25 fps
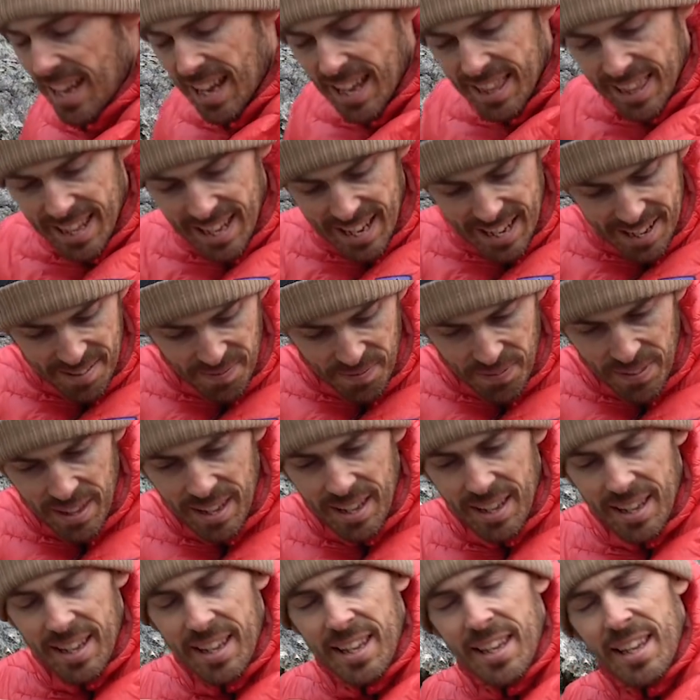And then
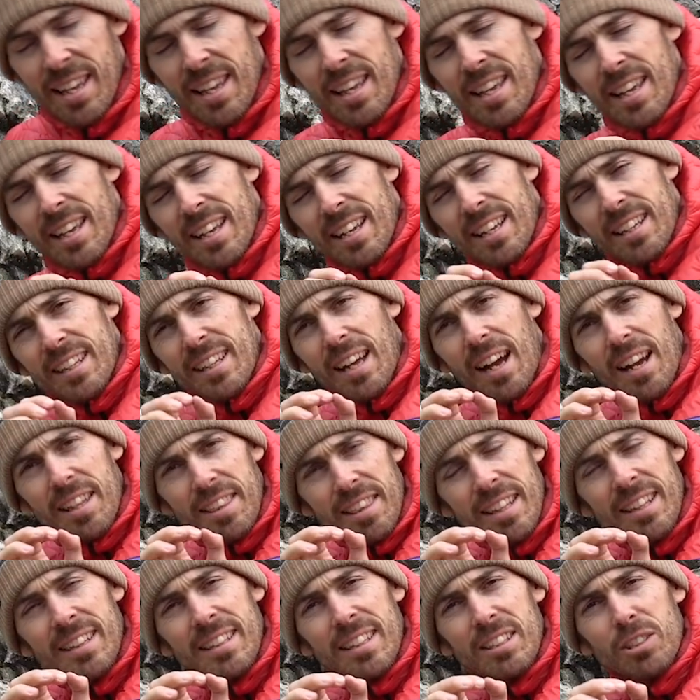I
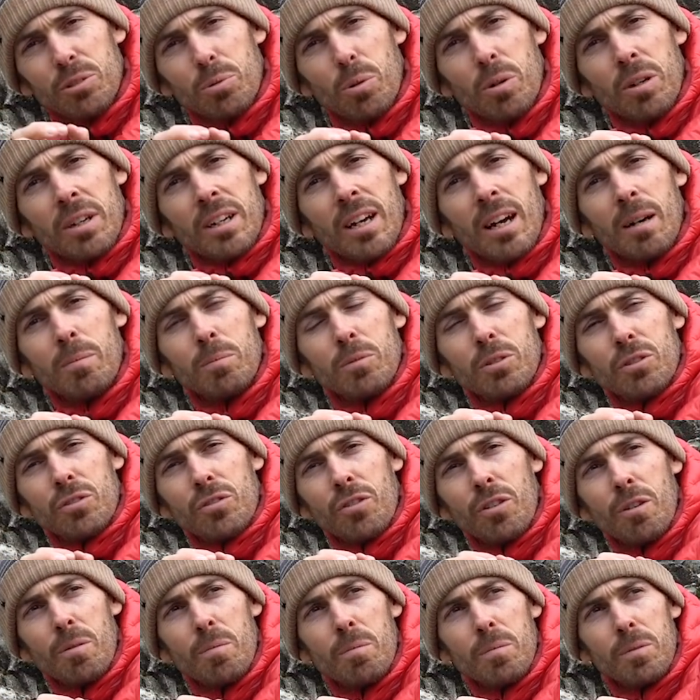think this one comes
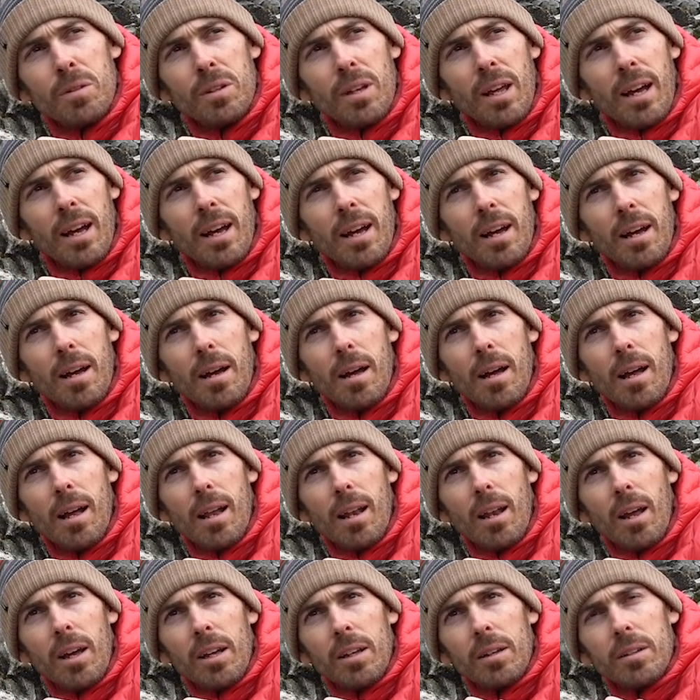from
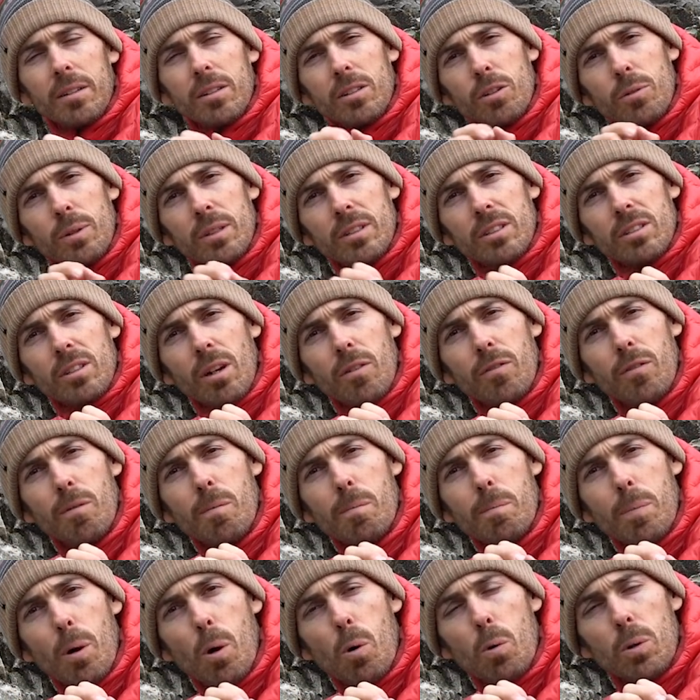like doing stuff
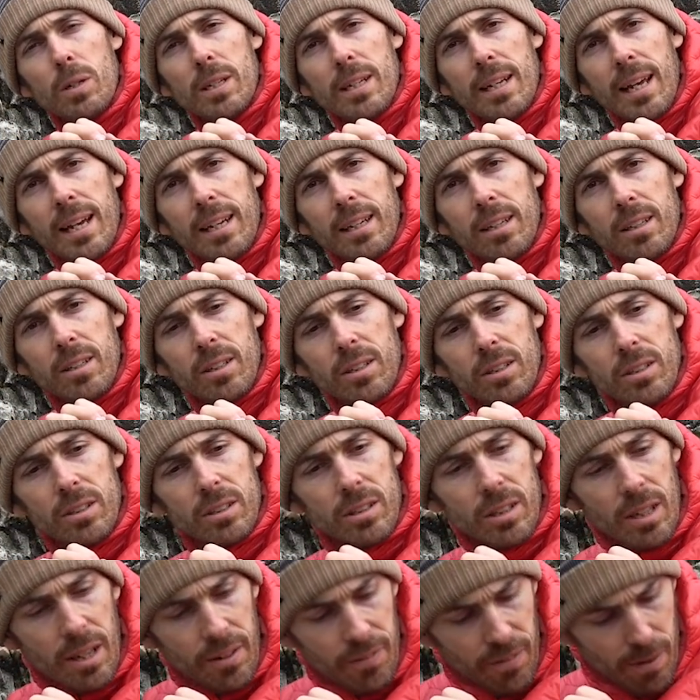on bolted
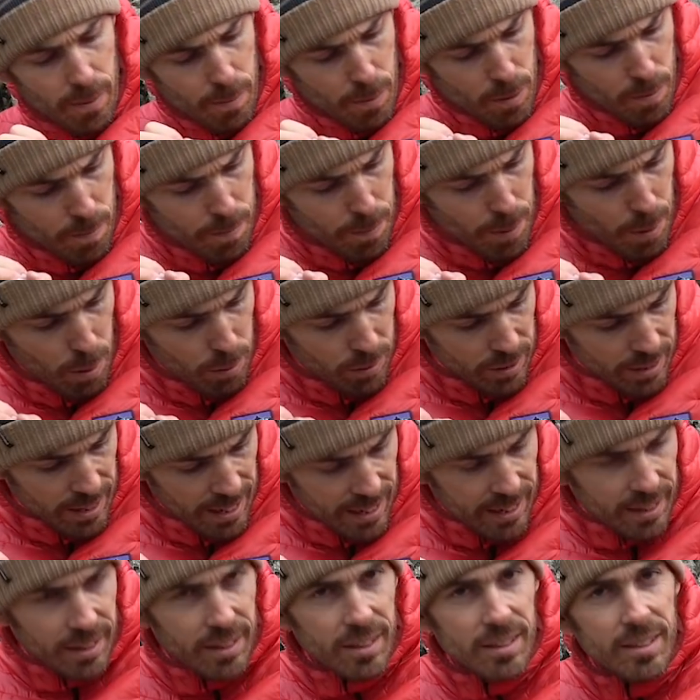anchors. If I'm on bolted
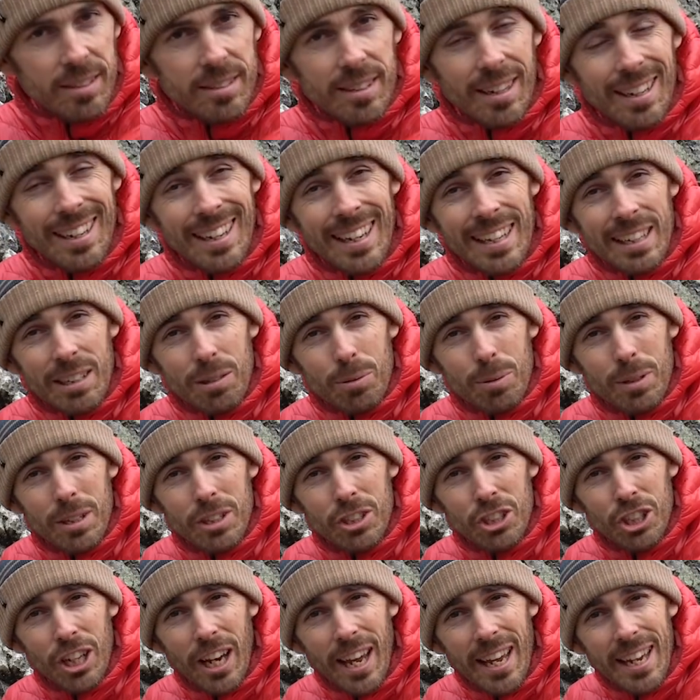anchors that are linked with a
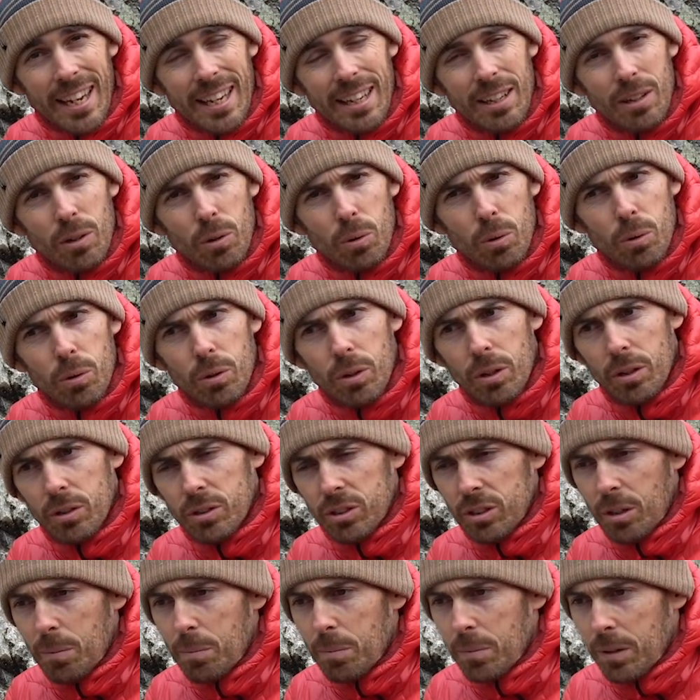chain or
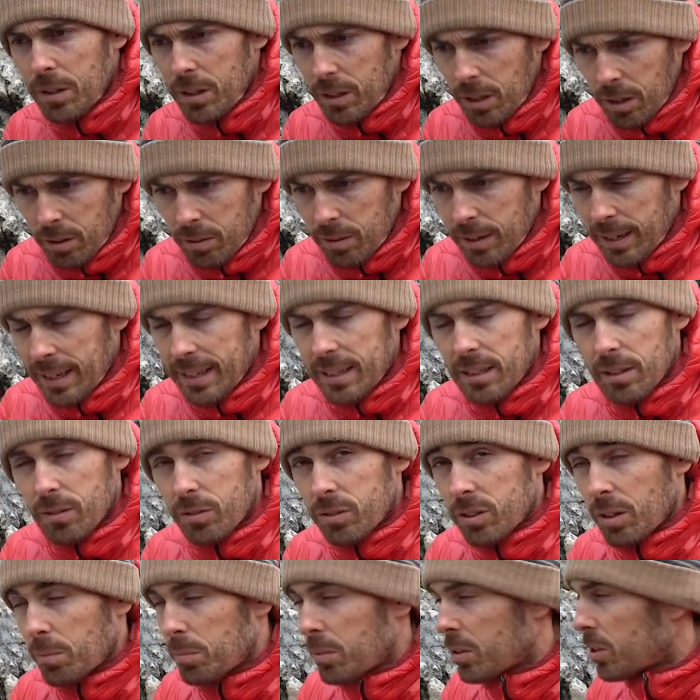some link
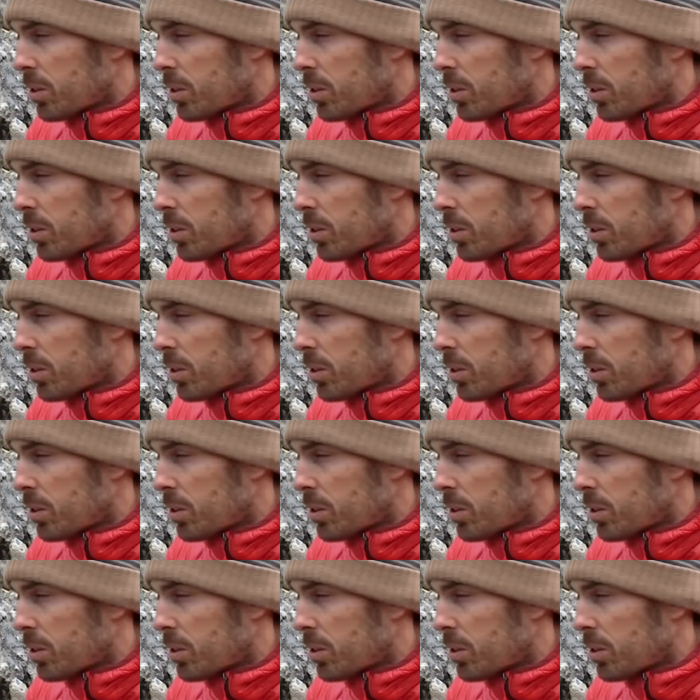of some